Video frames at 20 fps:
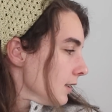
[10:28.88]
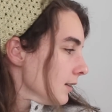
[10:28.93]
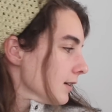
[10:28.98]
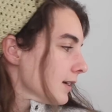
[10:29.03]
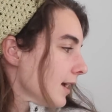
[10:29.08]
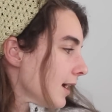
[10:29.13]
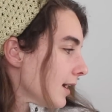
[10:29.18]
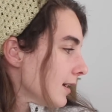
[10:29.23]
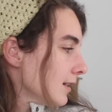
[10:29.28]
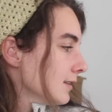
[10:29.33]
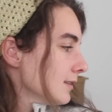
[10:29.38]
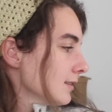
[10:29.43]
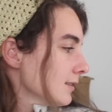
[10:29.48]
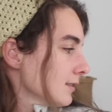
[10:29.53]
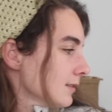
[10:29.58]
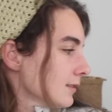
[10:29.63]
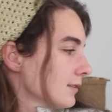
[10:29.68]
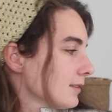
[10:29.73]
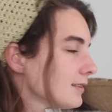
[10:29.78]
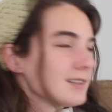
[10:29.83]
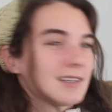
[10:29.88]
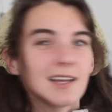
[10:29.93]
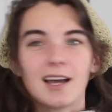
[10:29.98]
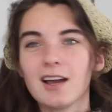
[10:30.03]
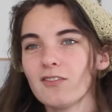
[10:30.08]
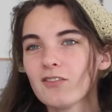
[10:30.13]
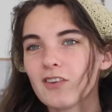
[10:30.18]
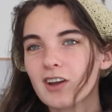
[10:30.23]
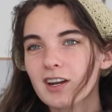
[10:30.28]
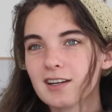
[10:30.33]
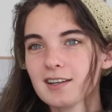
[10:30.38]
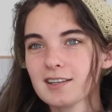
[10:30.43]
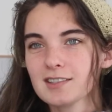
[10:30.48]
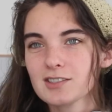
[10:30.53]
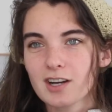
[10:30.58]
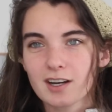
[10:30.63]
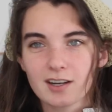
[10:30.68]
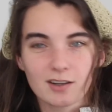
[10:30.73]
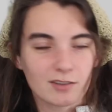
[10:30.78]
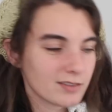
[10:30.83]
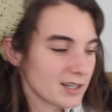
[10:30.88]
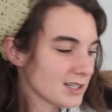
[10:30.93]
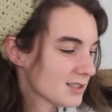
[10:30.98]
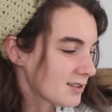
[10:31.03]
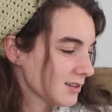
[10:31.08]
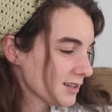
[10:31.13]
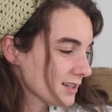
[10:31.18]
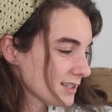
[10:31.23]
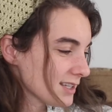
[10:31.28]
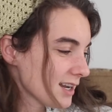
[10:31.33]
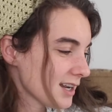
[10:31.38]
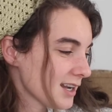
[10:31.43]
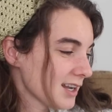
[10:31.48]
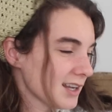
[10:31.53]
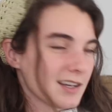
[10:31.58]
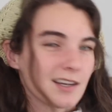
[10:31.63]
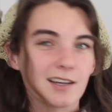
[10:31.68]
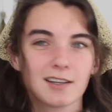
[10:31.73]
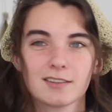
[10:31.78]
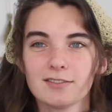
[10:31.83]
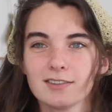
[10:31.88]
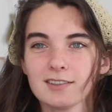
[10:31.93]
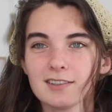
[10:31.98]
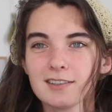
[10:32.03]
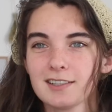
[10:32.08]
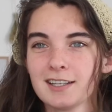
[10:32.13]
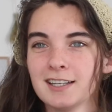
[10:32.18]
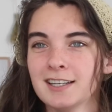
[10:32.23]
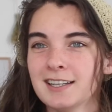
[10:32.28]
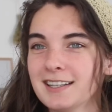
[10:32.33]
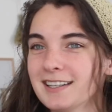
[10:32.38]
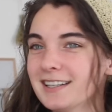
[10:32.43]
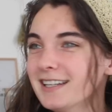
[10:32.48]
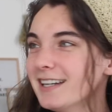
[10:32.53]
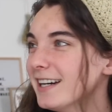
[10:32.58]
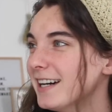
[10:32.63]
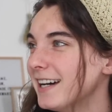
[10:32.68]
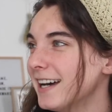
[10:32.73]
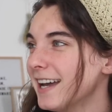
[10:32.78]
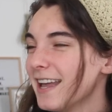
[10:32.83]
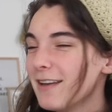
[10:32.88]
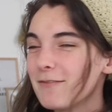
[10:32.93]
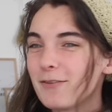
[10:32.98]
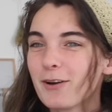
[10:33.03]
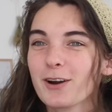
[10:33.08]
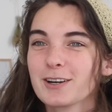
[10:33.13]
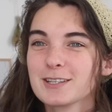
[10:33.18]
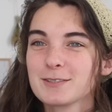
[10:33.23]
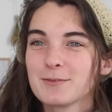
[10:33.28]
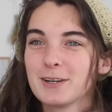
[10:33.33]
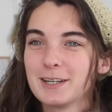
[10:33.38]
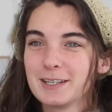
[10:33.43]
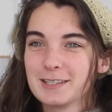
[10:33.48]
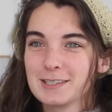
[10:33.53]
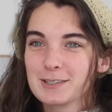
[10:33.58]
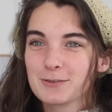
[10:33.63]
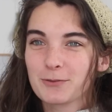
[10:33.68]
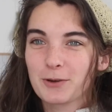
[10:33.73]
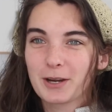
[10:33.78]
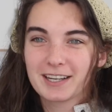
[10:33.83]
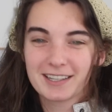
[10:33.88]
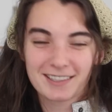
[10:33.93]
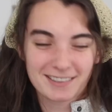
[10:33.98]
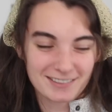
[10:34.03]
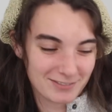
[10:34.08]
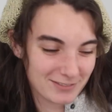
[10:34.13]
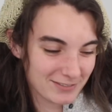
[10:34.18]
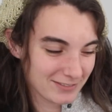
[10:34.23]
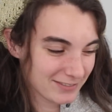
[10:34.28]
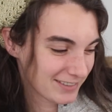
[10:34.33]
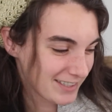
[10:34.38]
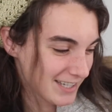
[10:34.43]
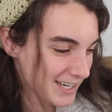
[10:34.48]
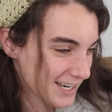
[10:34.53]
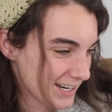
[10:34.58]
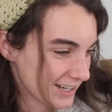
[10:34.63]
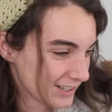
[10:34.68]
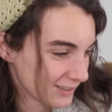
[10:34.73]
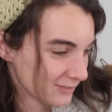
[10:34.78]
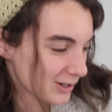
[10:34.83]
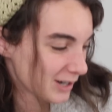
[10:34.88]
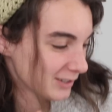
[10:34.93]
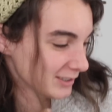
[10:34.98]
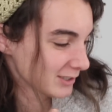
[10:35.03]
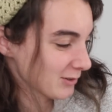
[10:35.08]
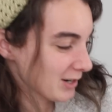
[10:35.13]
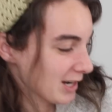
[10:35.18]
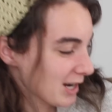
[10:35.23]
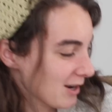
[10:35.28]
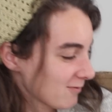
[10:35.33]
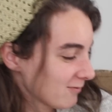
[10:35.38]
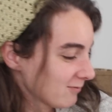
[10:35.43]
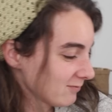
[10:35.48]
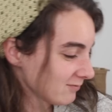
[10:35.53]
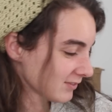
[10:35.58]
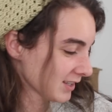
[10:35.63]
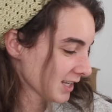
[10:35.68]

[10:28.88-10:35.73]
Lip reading: Okay, I'm gonna try to go faster because I feel my heart's beating just waiting to hear Wilder wake up.